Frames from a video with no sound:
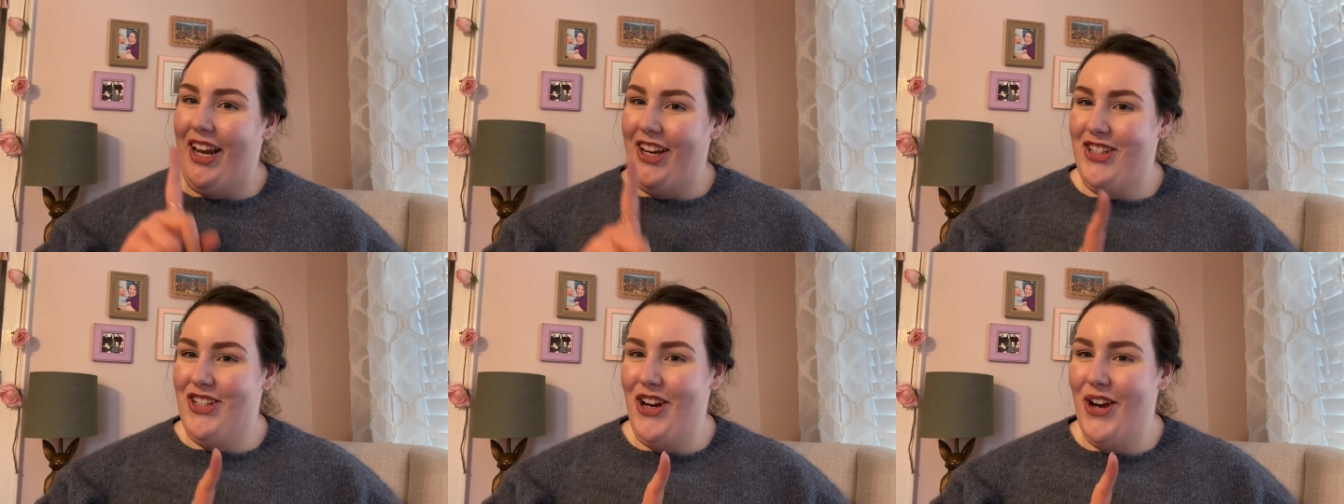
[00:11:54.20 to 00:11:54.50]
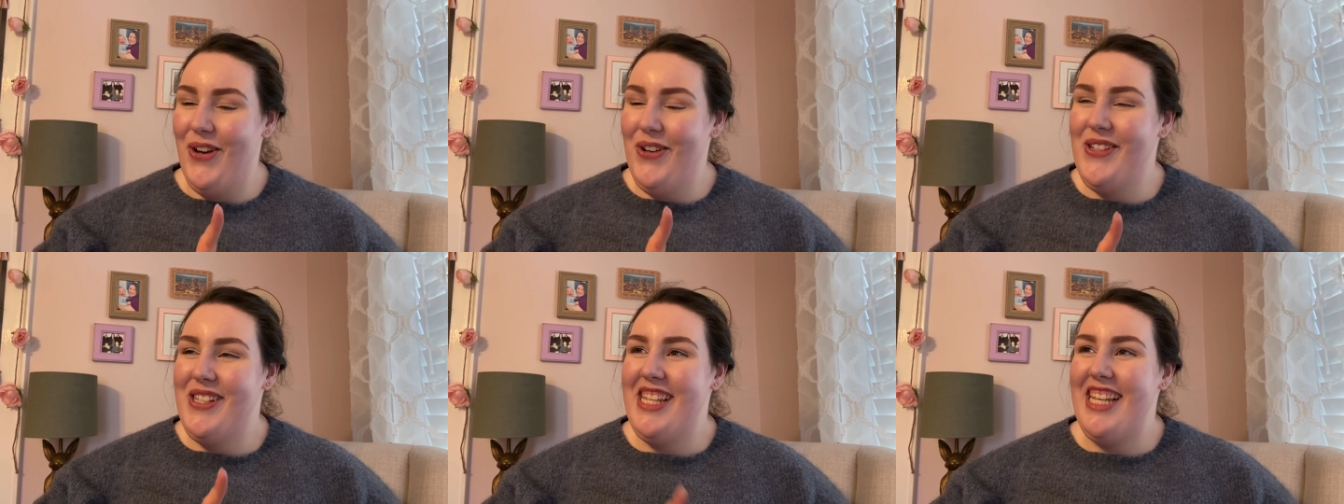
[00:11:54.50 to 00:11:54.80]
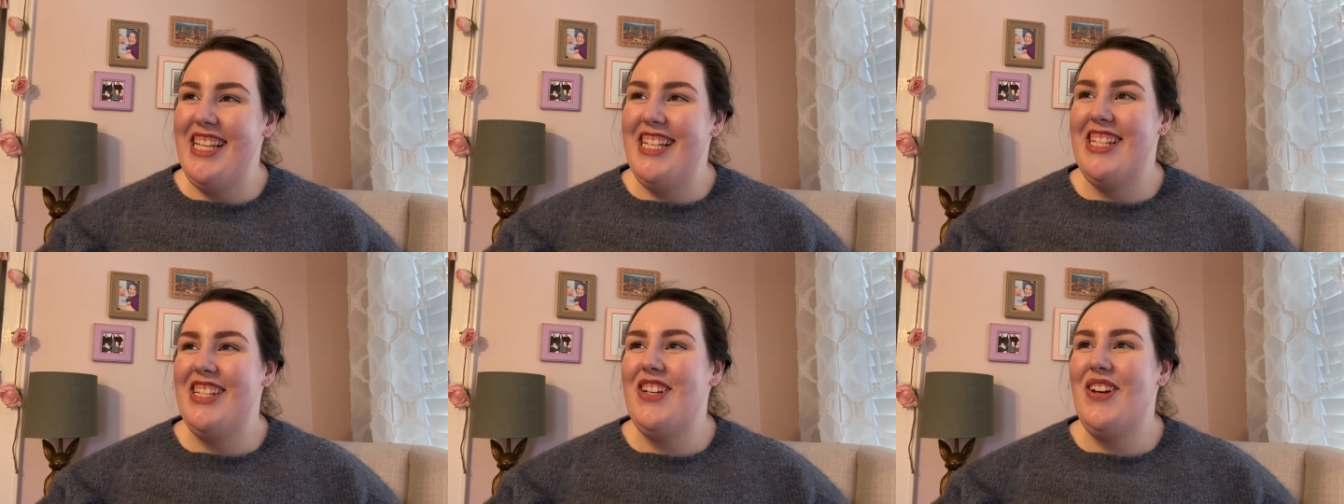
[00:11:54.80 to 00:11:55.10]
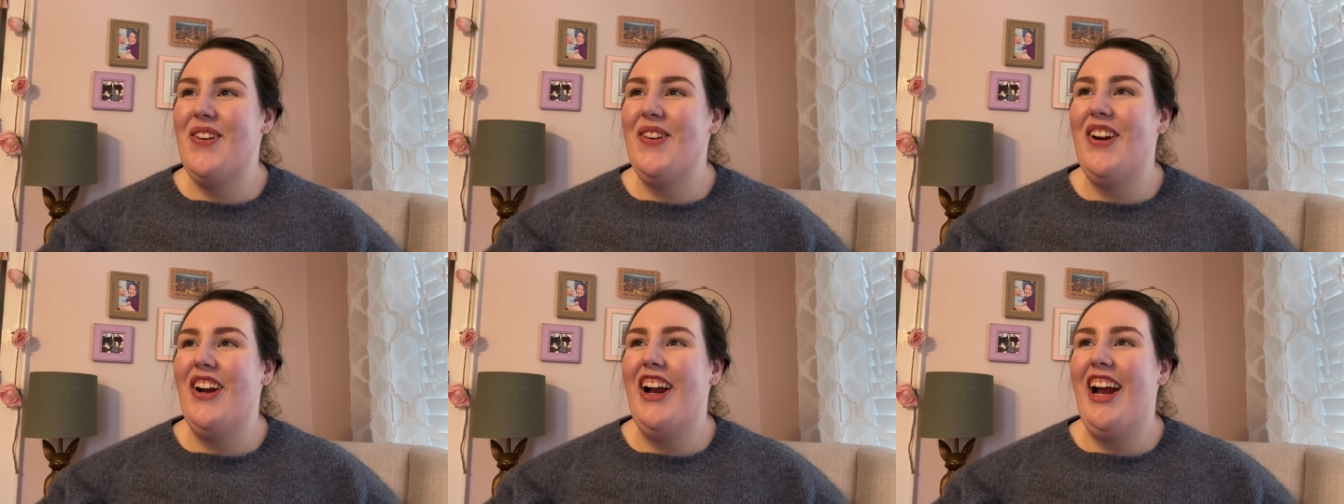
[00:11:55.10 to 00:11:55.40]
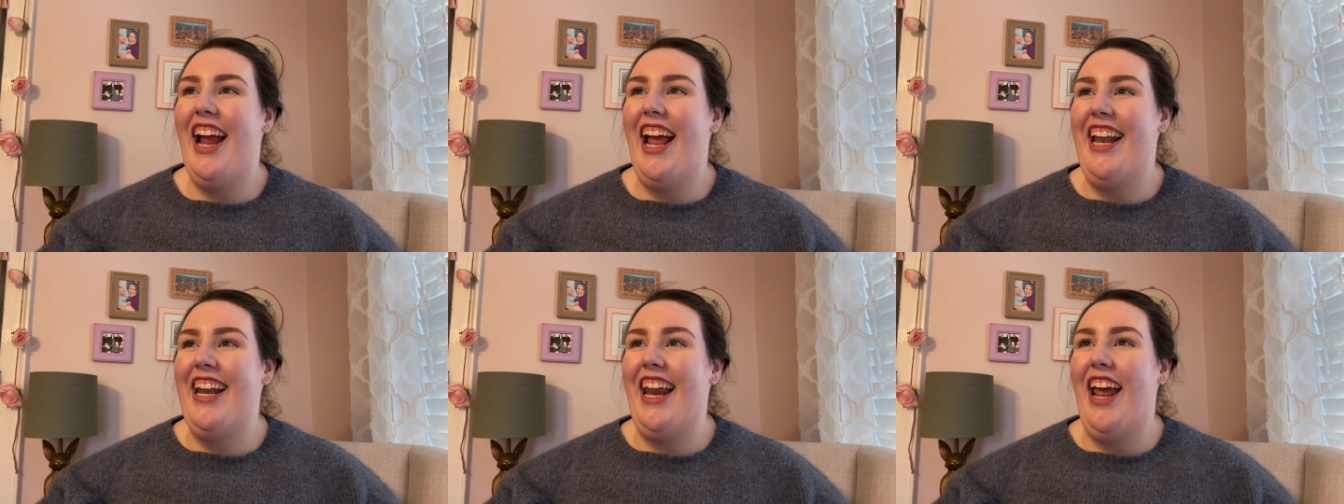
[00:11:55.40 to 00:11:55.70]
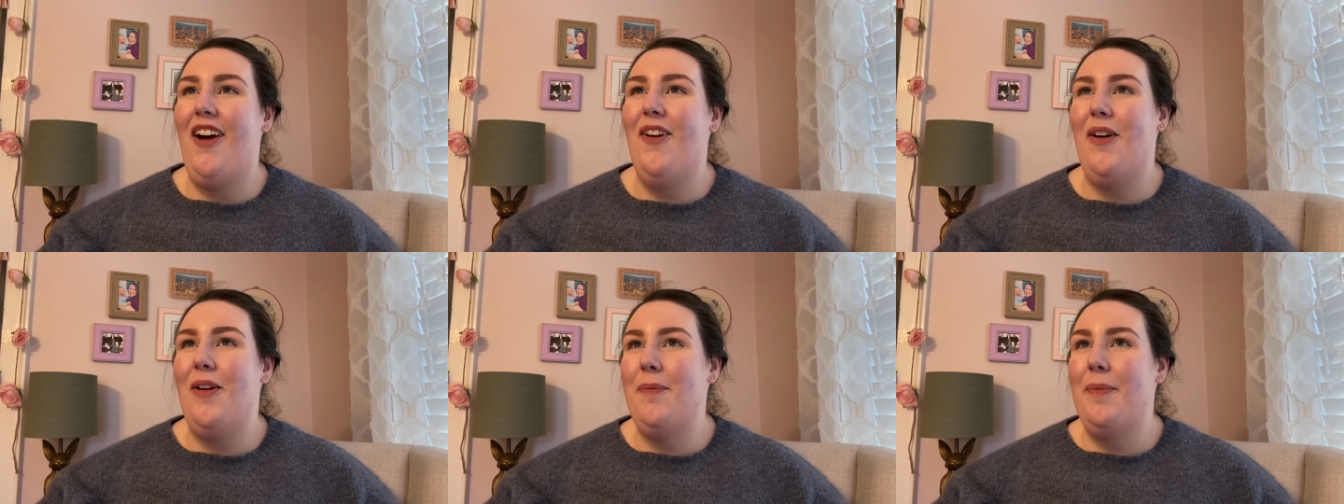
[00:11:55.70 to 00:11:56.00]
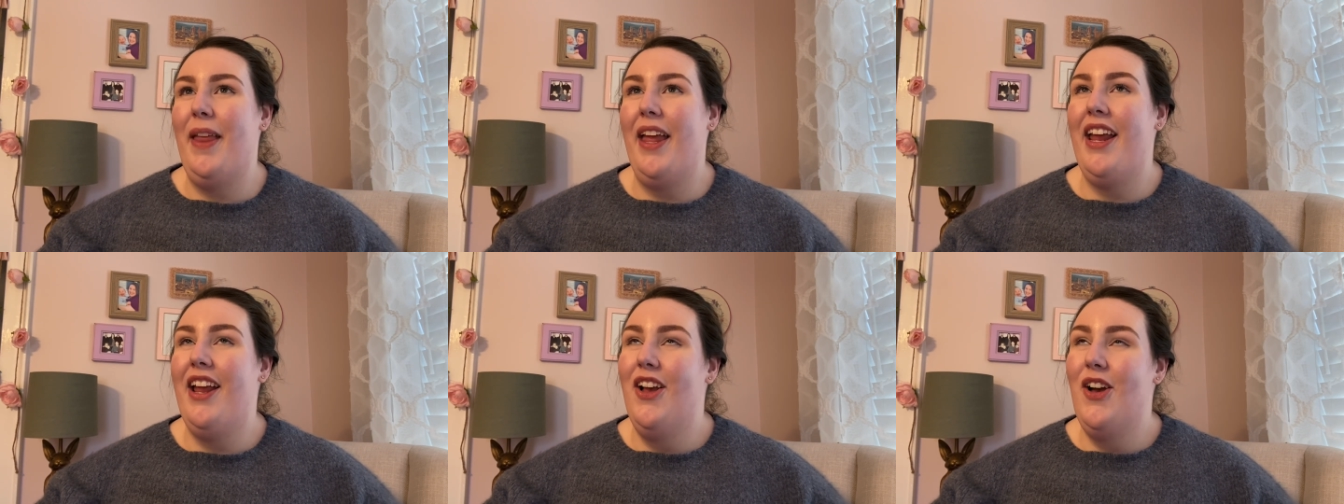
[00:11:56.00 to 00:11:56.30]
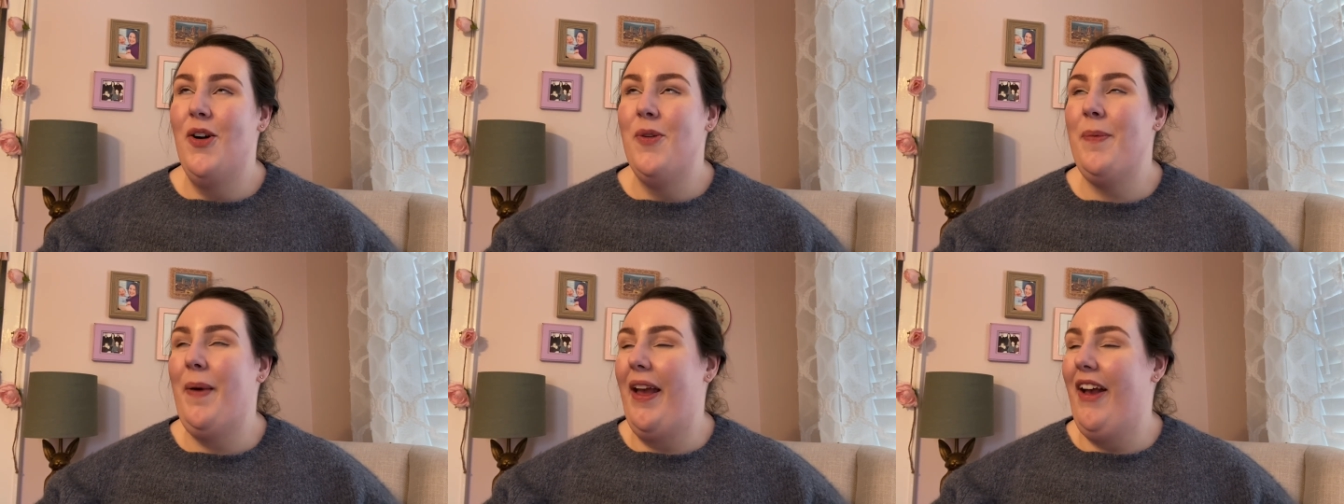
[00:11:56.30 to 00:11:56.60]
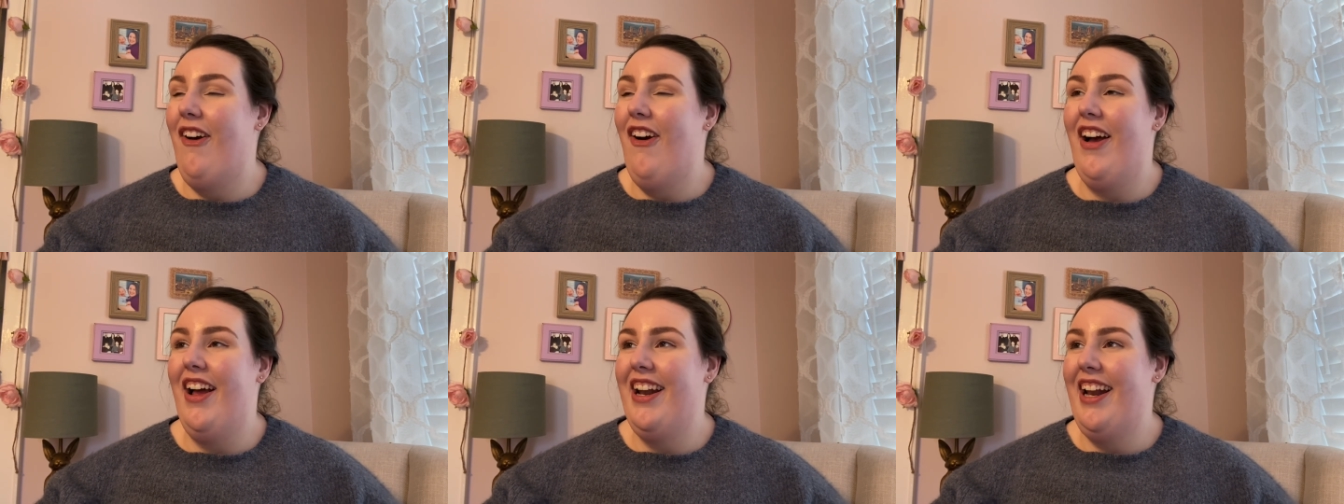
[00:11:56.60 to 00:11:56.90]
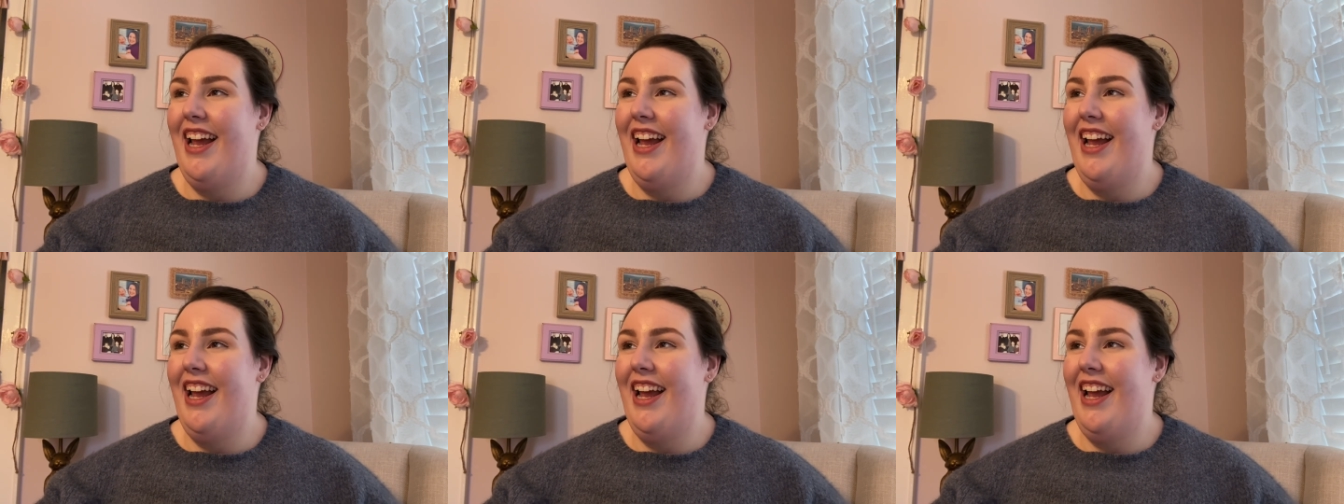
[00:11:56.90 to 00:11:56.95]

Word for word: chose this donor, and now I'm like, oh my God,